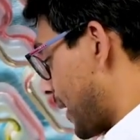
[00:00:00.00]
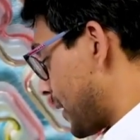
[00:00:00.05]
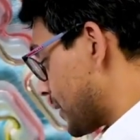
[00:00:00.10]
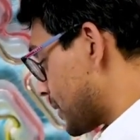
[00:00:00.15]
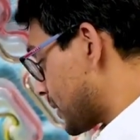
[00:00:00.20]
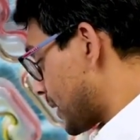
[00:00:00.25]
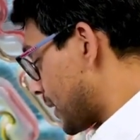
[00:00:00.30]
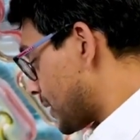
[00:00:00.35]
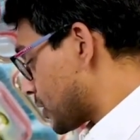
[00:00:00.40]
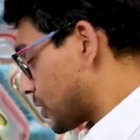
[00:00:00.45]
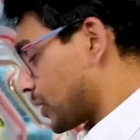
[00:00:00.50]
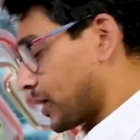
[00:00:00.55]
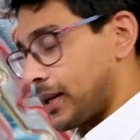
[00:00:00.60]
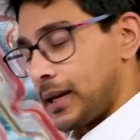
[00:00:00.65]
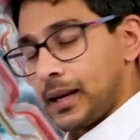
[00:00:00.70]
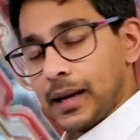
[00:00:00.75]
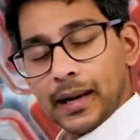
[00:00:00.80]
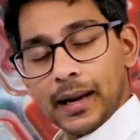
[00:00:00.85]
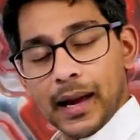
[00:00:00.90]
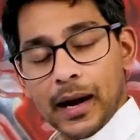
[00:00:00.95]
that's
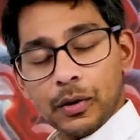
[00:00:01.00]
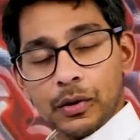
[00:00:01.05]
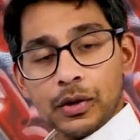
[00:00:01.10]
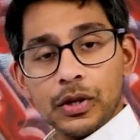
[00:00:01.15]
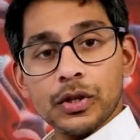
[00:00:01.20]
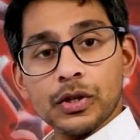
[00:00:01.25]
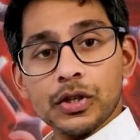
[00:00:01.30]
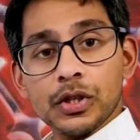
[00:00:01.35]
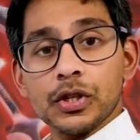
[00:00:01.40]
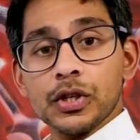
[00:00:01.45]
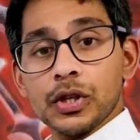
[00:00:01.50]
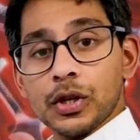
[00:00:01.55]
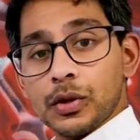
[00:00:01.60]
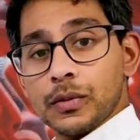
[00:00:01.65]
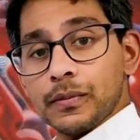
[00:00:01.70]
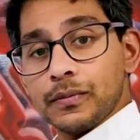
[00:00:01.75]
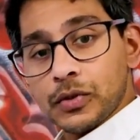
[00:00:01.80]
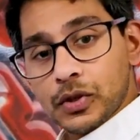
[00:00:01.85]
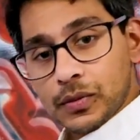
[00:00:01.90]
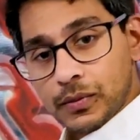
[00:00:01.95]
actually allowing you to
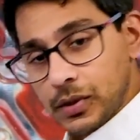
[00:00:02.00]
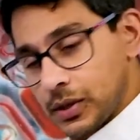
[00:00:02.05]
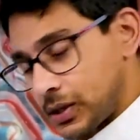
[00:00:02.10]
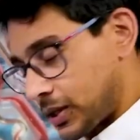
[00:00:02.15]
do some